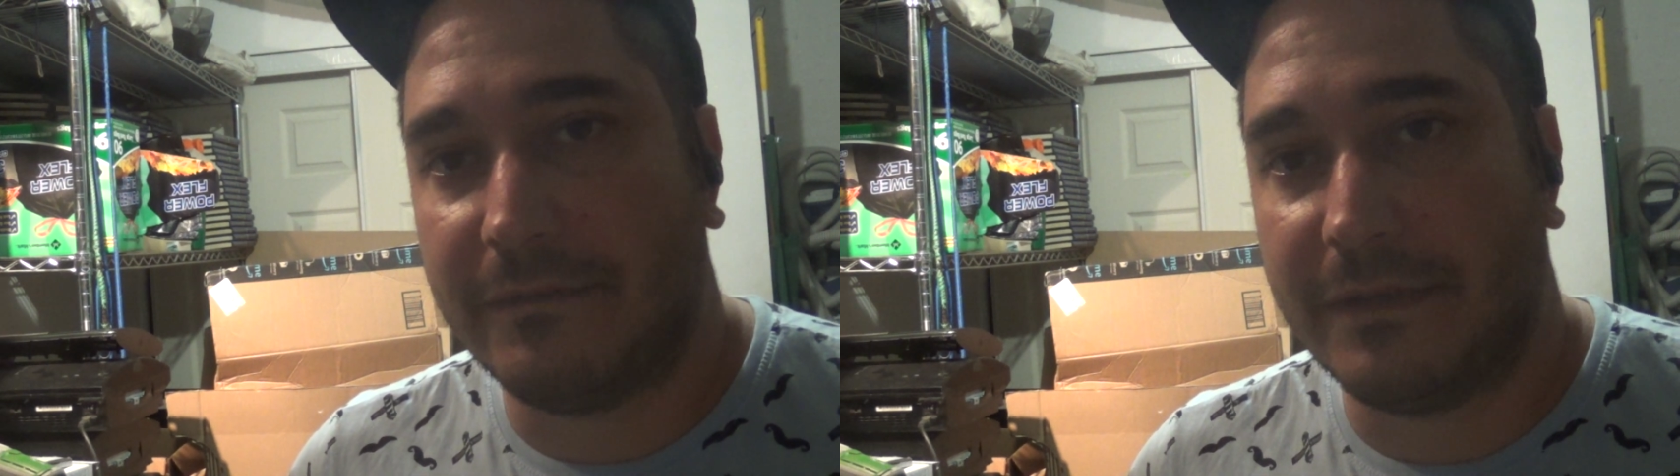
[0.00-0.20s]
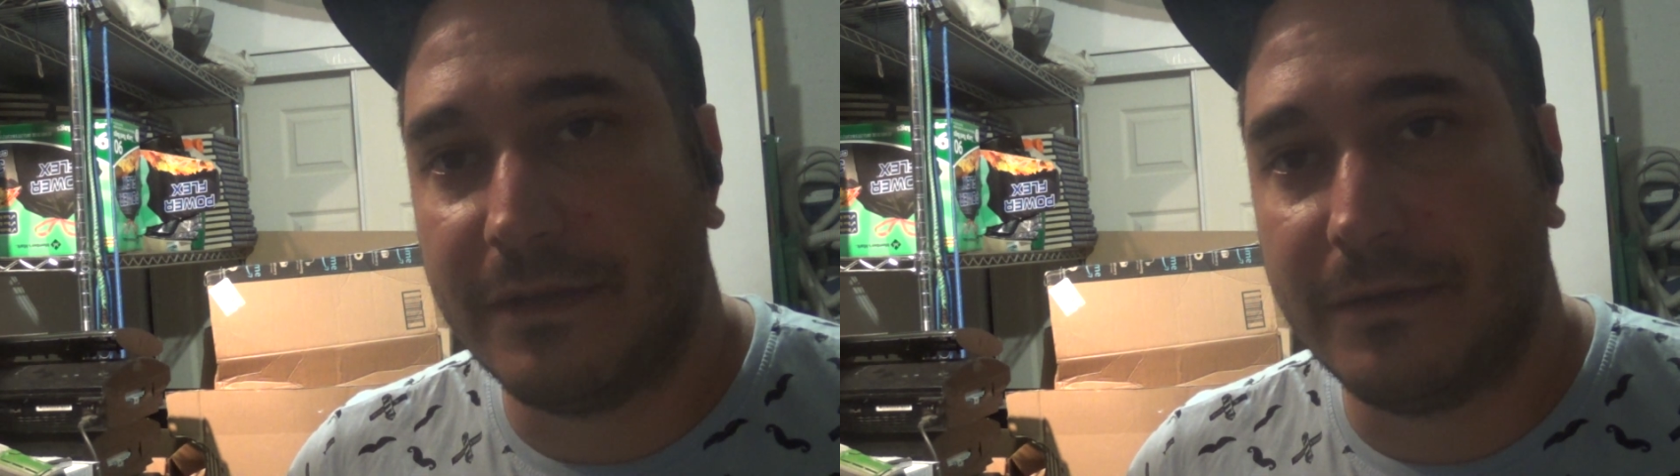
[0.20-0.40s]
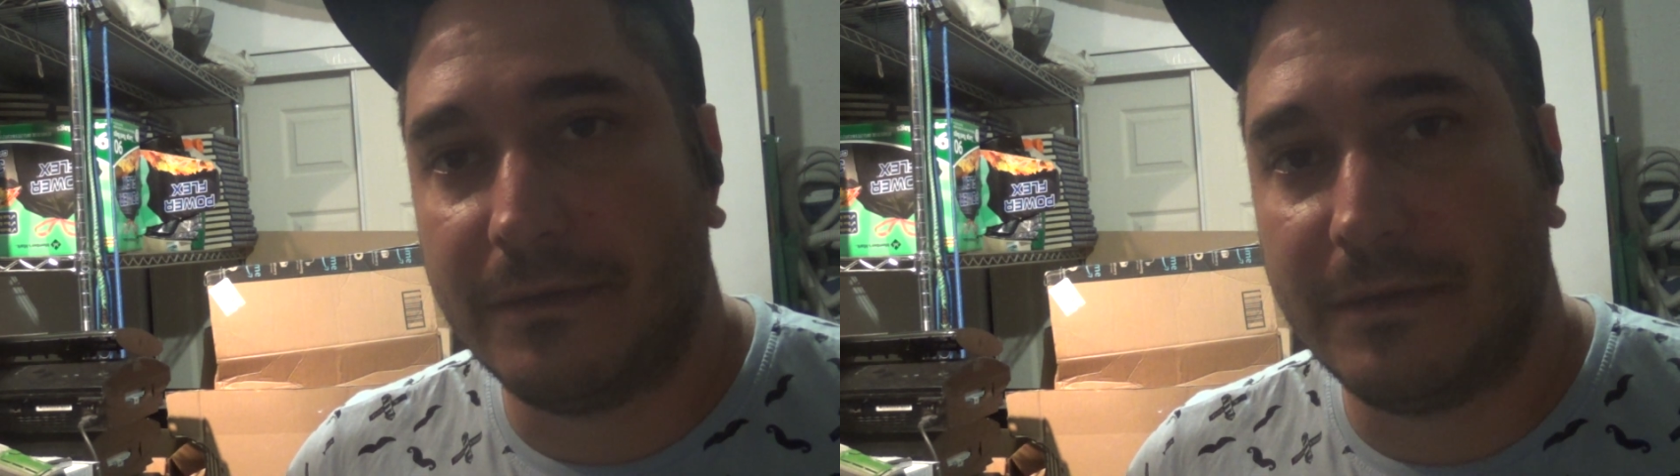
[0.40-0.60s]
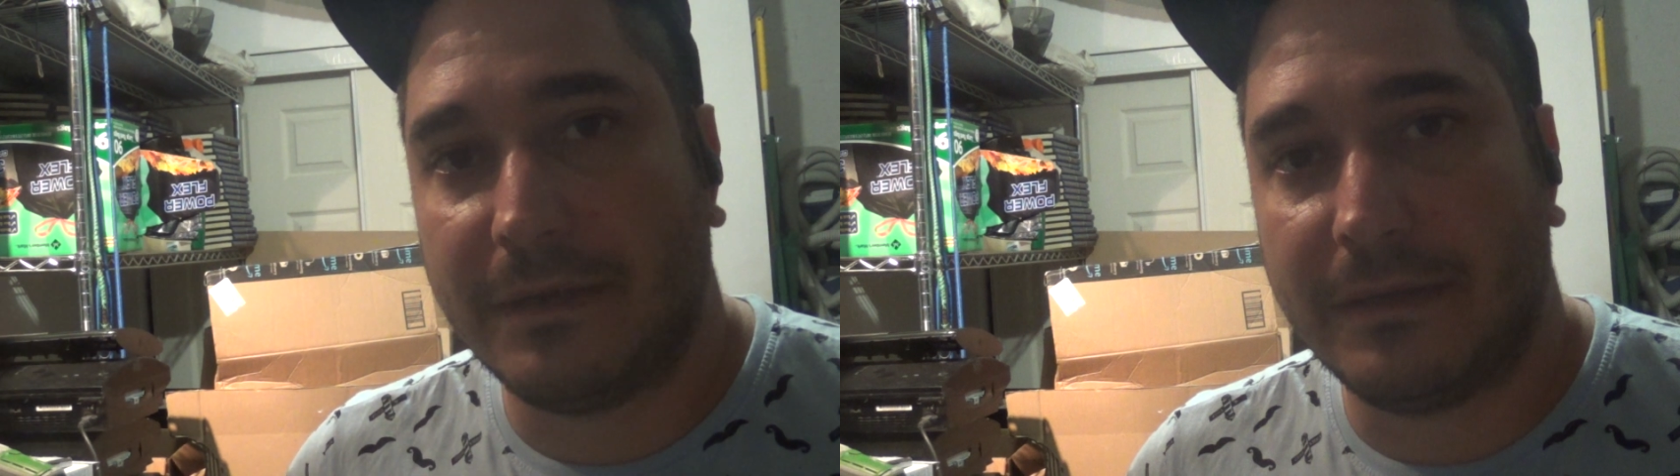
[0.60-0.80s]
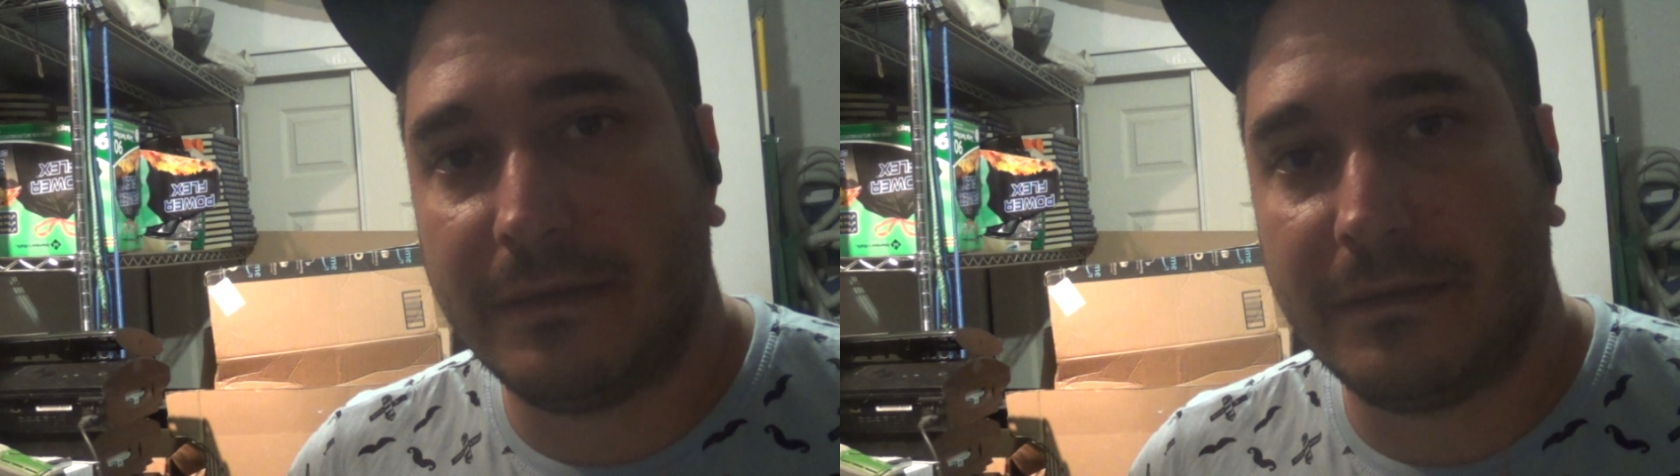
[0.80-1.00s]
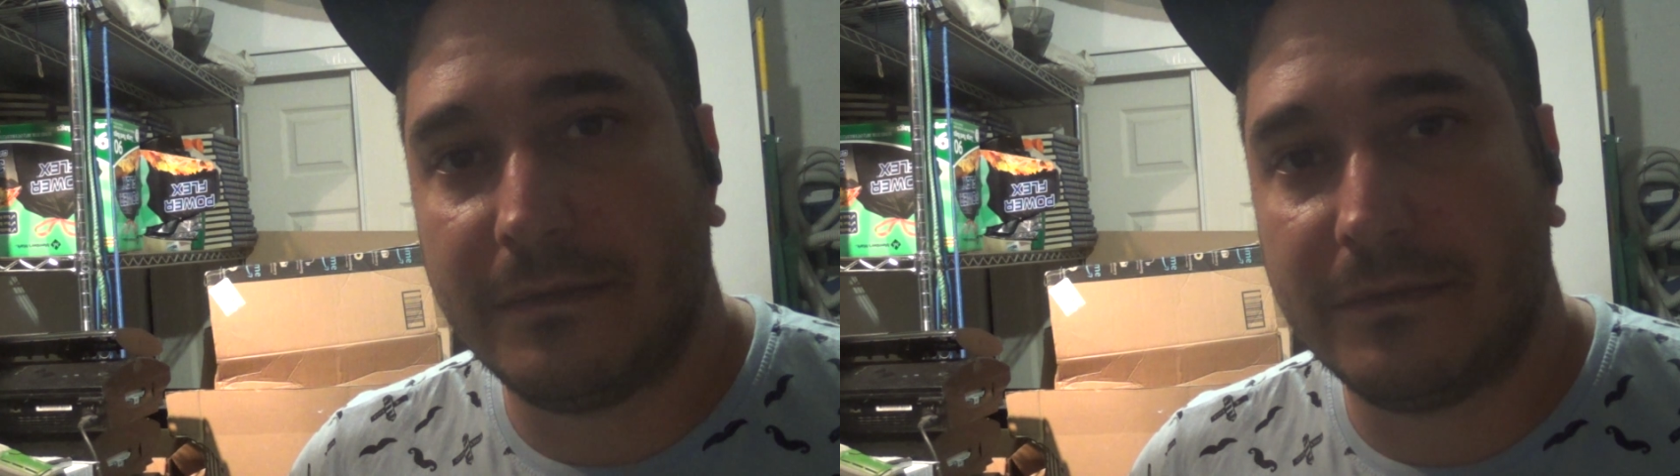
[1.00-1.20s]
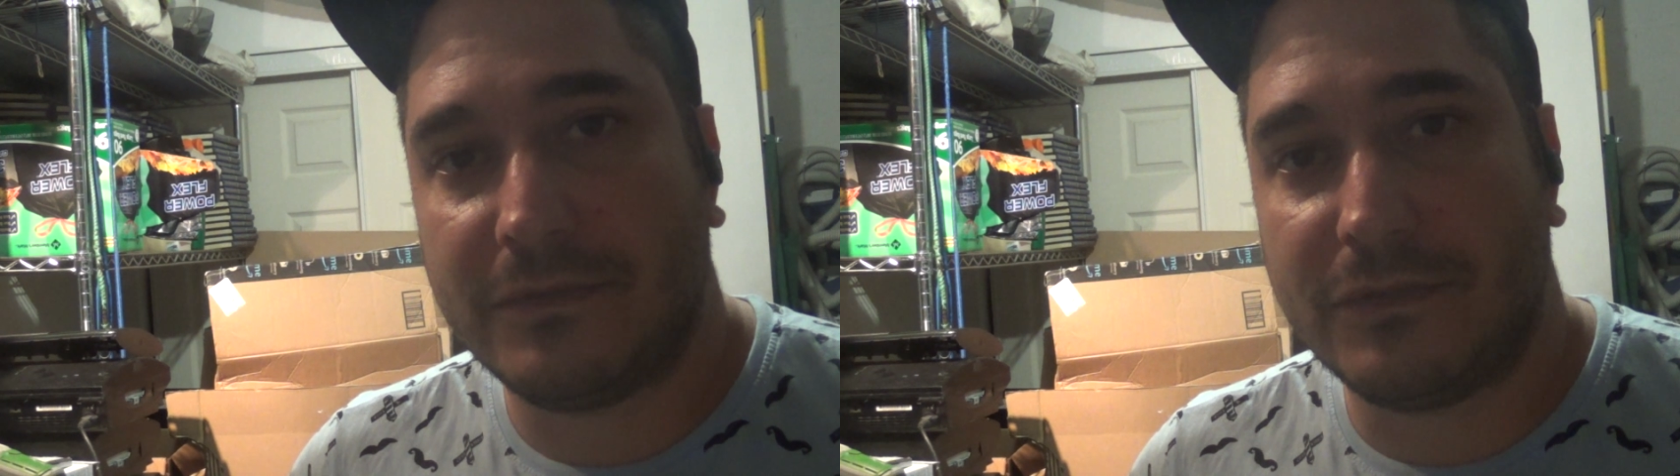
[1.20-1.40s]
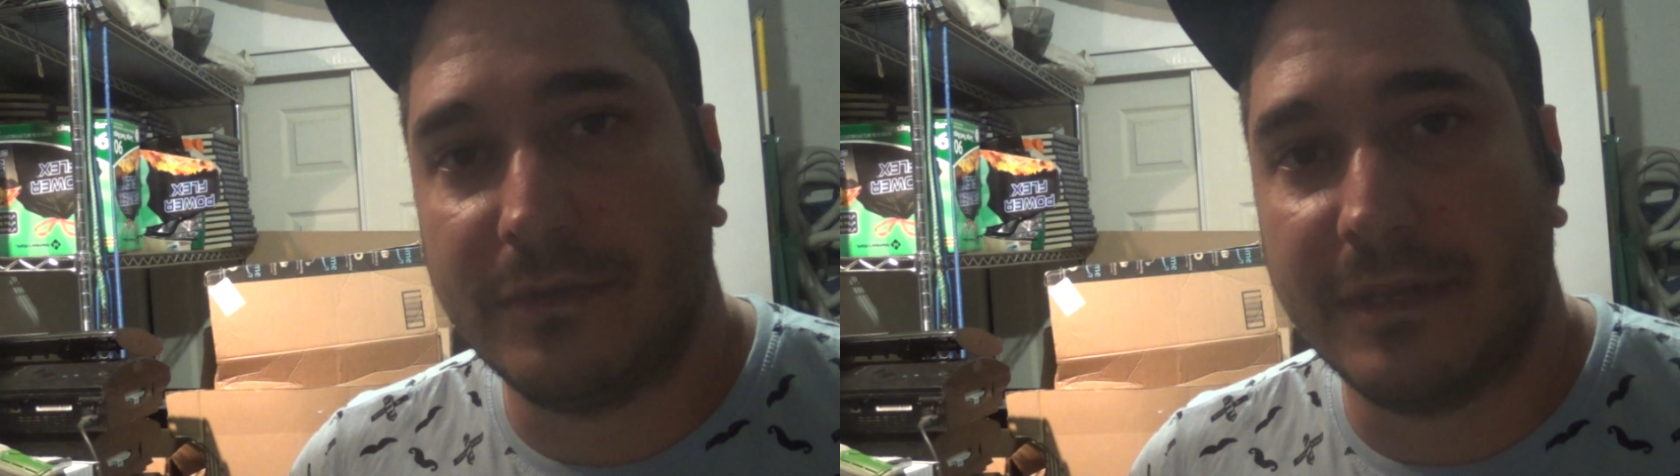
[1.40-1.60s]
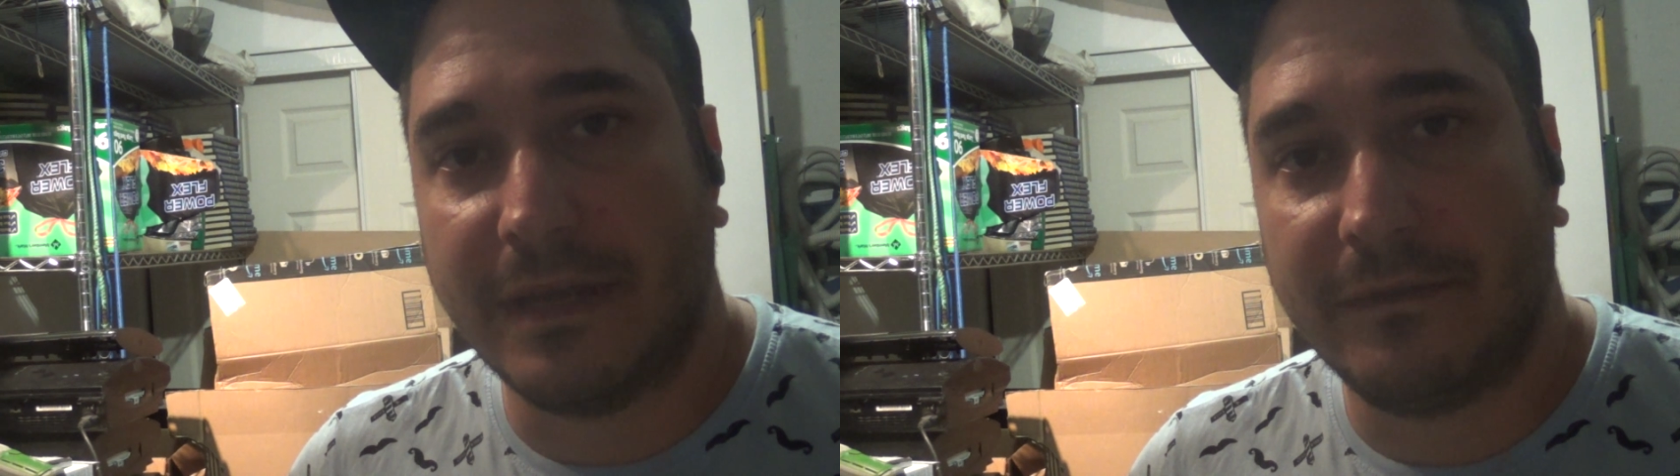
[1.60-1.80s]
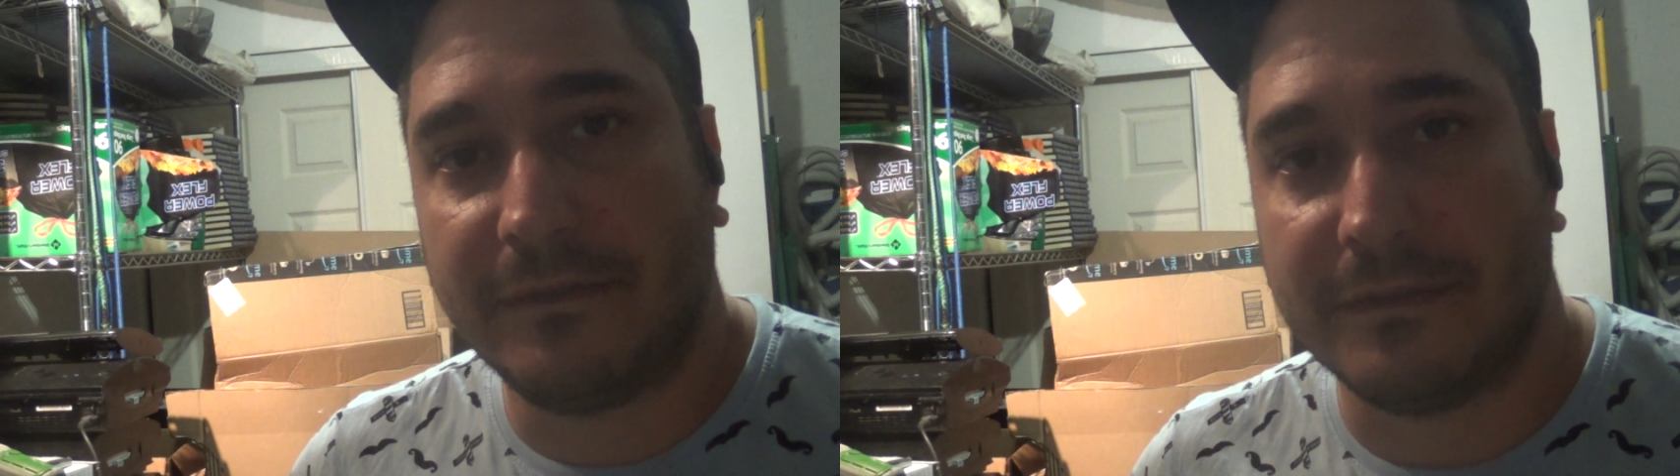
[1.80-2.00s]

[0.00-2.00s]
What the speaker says: video soon enough.